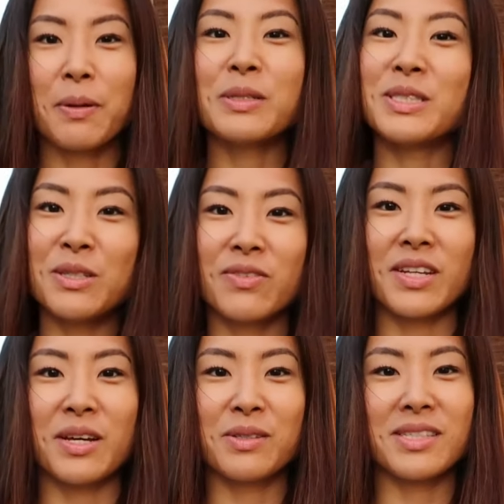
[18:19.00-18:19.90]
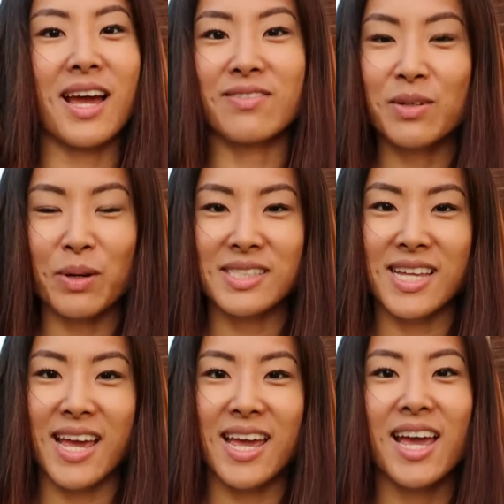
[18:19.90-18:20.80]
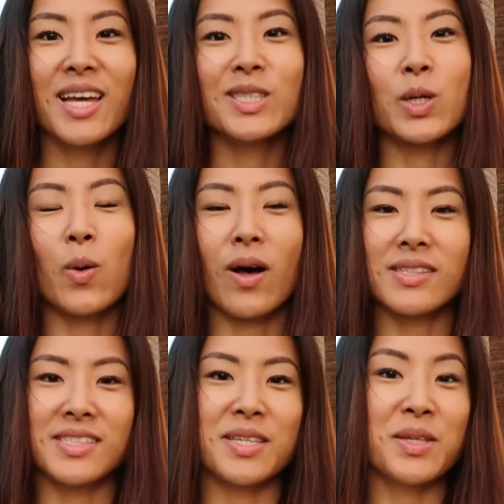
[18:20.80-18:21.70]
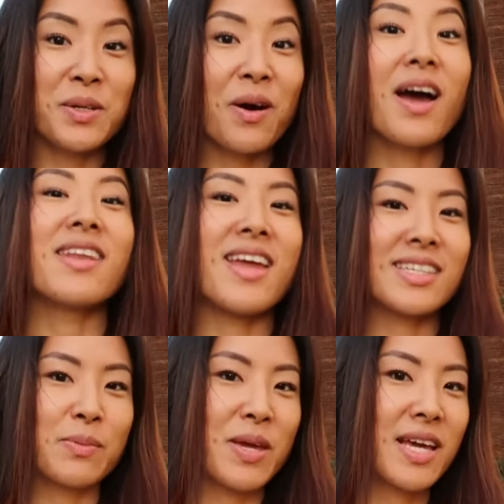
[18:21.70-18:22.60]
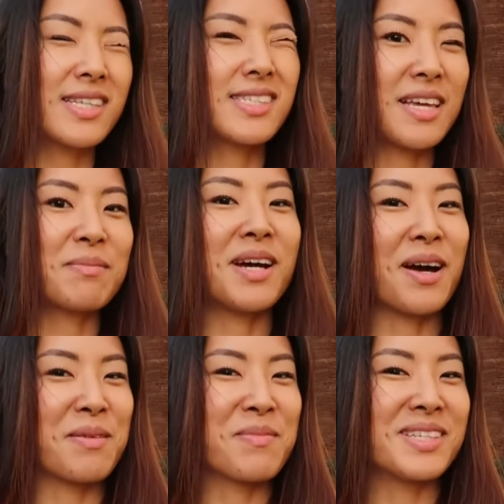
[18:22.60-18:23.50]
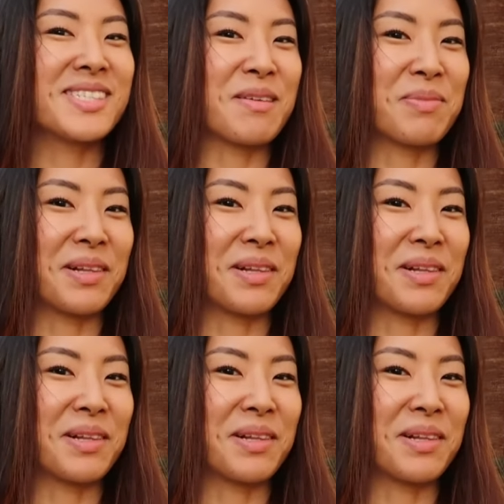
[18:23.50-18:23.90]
I post new videos every Wednesday, so I'll see you next week, same time, same